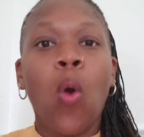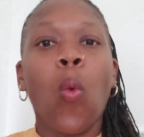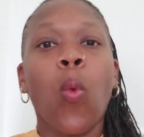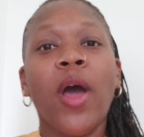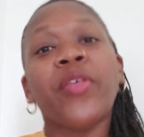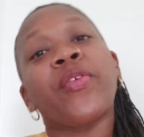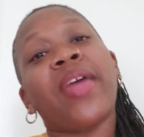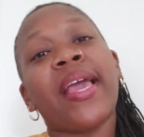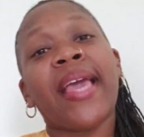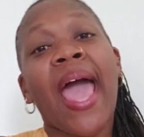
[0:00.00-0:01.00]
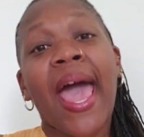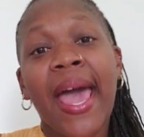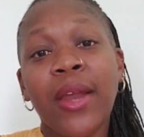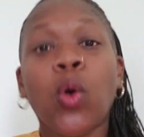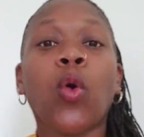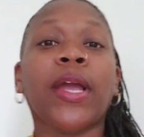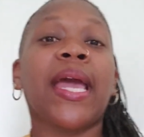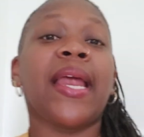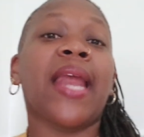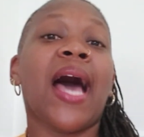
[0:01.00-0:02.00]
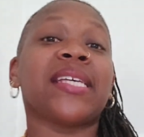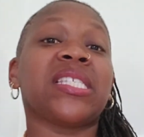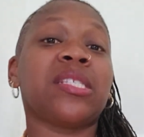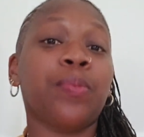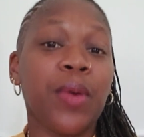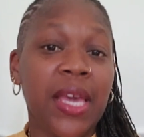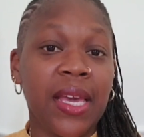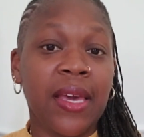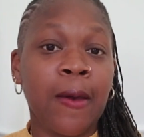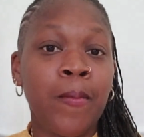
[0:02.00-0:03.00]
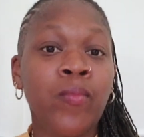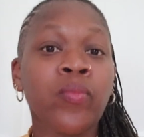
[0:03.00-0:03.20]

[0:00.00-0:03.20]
whether they can or cannot speak,